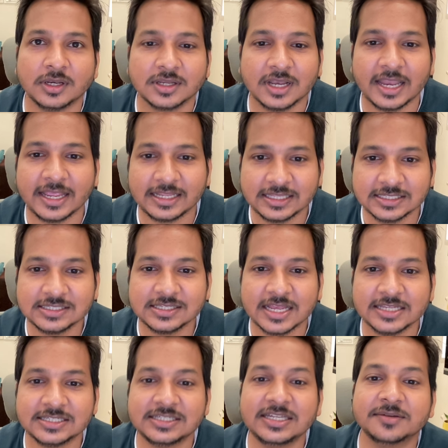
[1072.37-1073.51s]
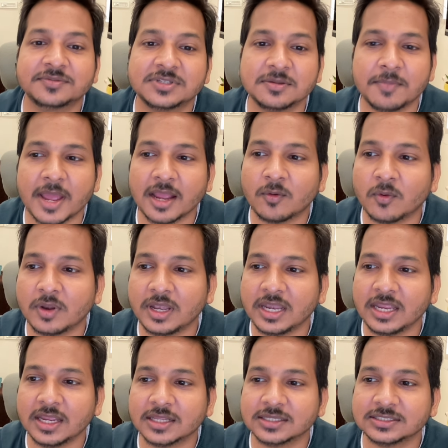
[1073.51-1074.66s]
Like this is HDFC Bank
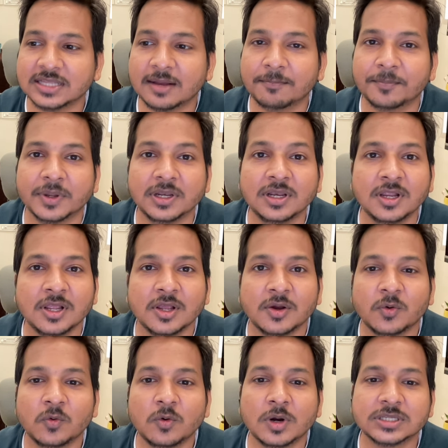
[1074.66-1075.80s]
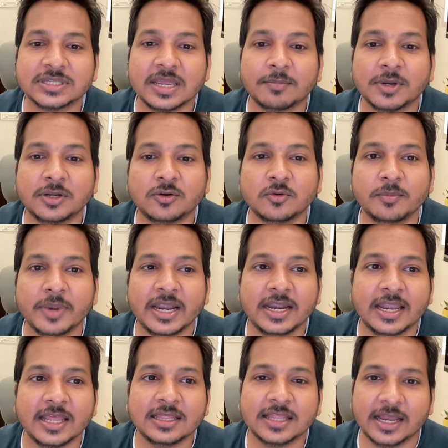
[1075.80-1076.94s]
only example, who was able to
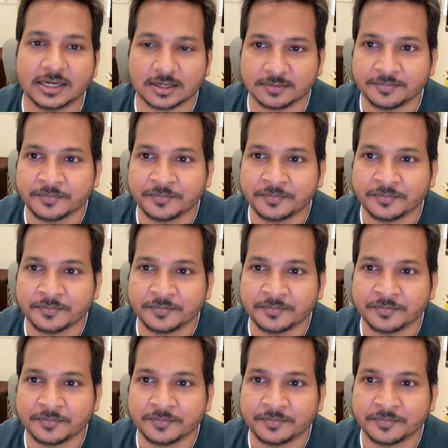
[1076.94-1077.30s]
maintain that,